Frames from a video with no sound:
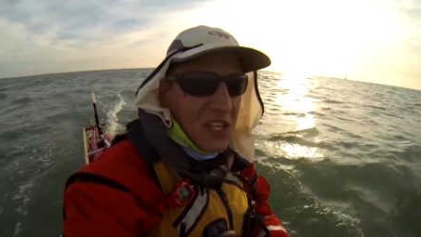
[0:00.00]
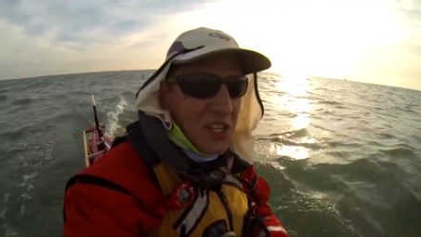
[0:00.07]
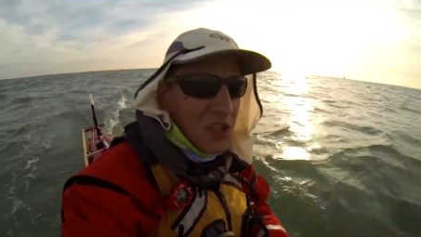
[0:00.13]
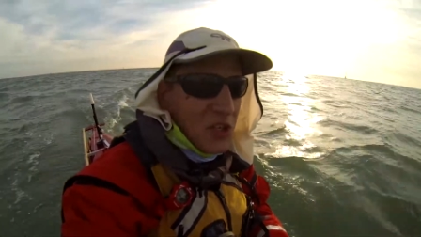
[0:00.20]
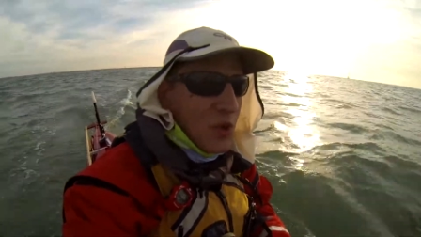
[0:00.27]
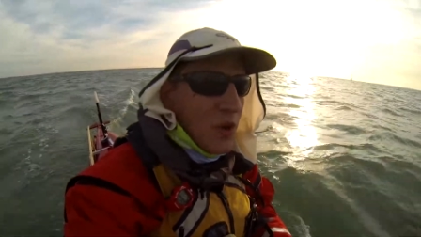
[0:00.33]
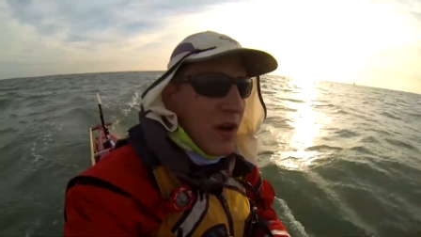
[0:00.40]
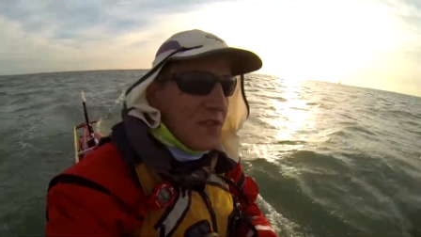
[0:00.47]

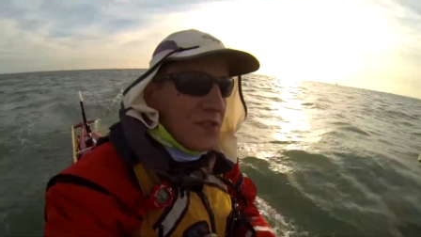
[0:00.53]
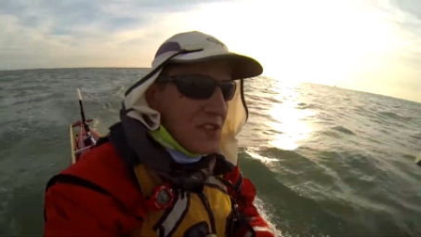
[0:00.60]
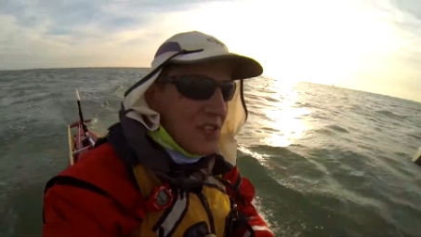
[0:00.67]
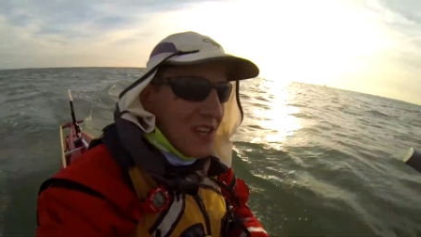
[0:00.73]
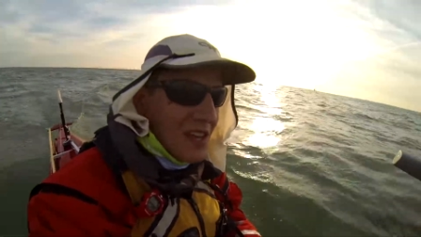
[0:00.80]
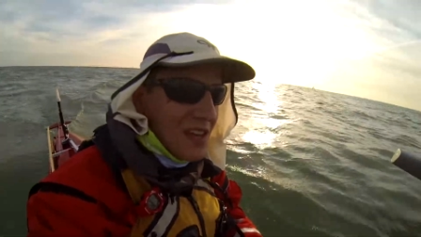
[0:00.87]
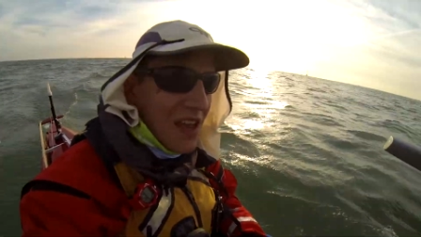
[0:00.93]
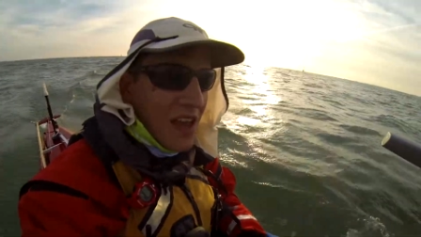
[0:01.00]
UFC,
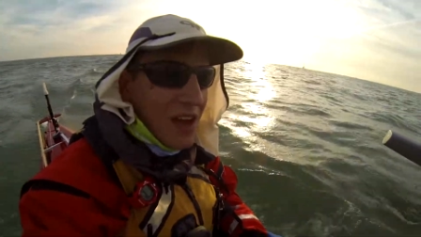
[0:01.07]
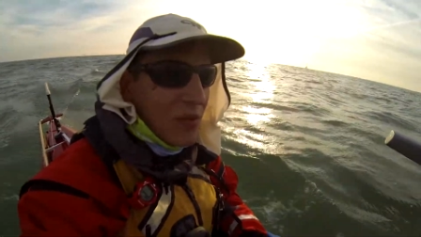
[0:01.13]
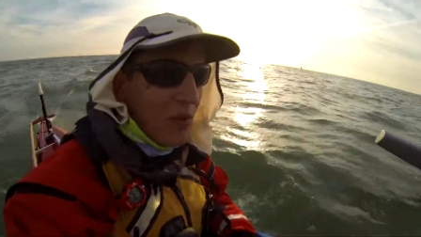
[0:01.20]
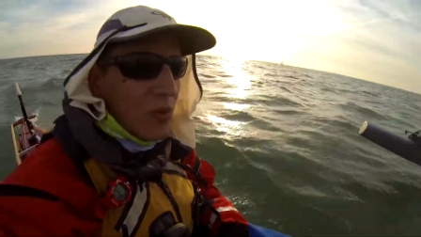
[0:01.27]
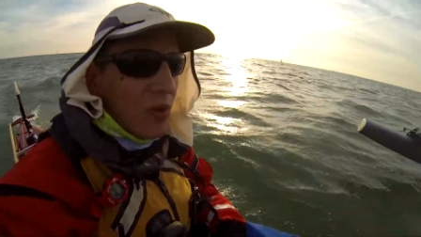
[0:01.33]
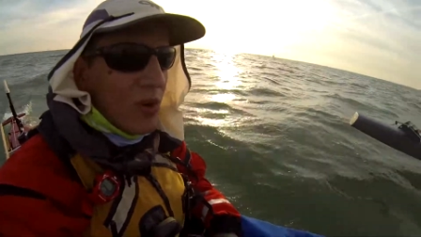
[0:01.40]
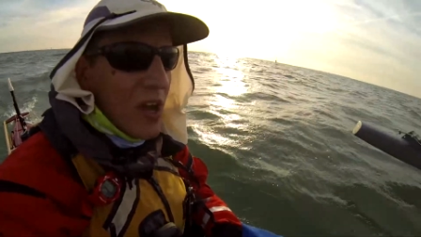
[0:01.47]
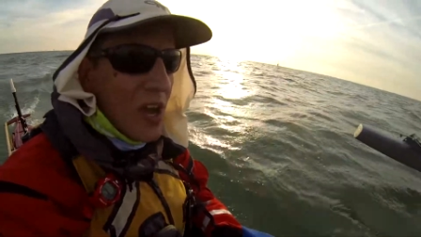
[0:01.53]

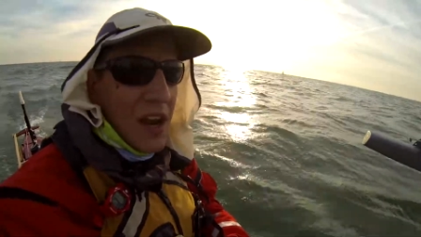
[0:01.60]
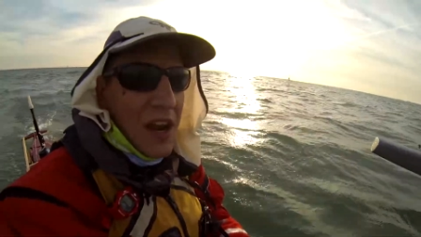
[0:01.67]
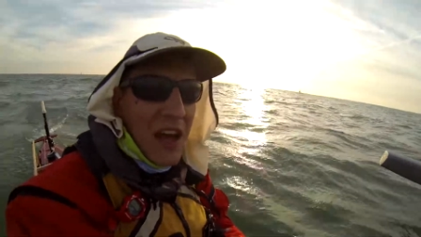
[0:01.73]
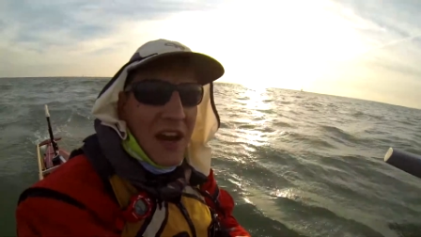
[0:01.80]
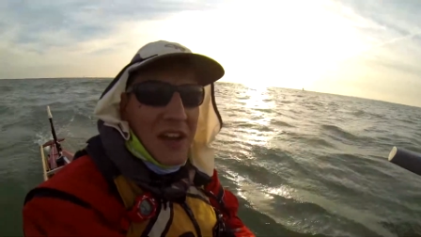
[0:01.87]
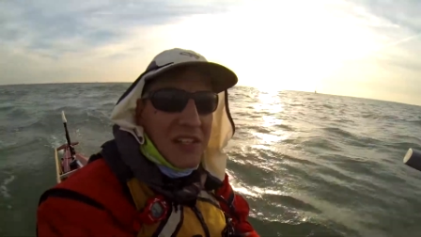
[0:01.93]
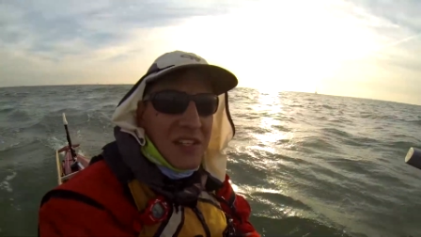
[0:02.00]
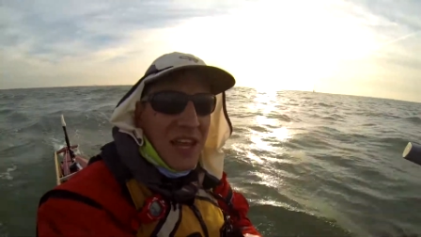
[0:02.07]
and we're headed
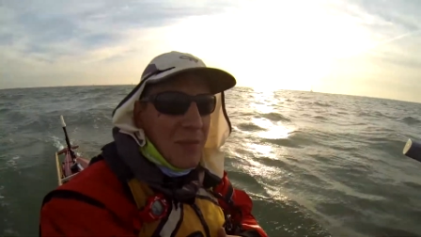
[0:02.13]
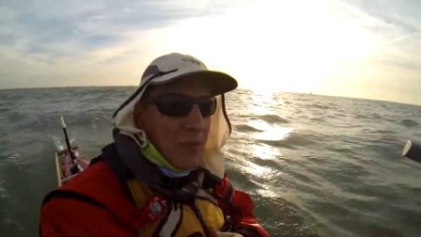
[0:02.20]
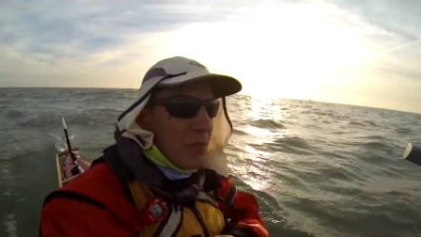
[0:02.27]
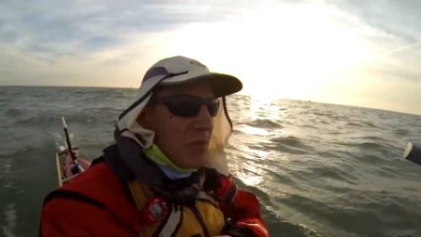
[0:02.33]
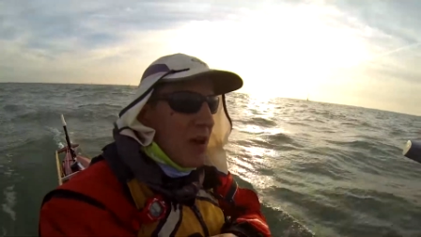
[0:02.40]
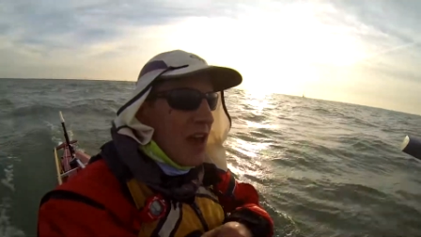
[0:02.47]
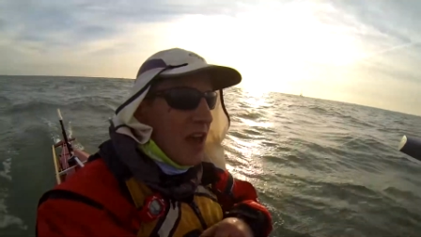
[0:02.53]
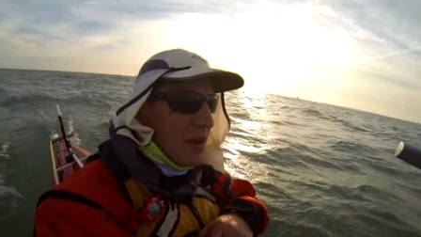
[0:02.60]
out of Tampa
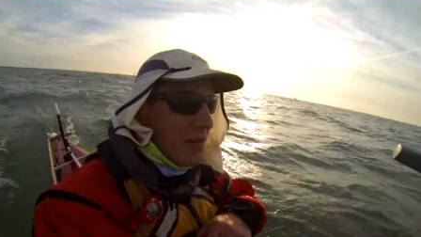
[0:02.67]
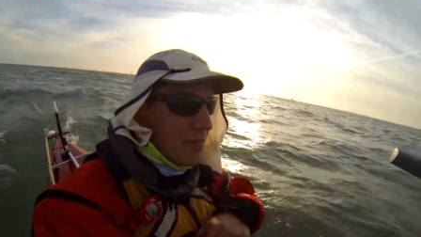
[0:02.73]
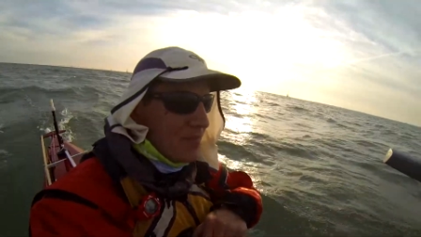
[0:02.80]
Bay.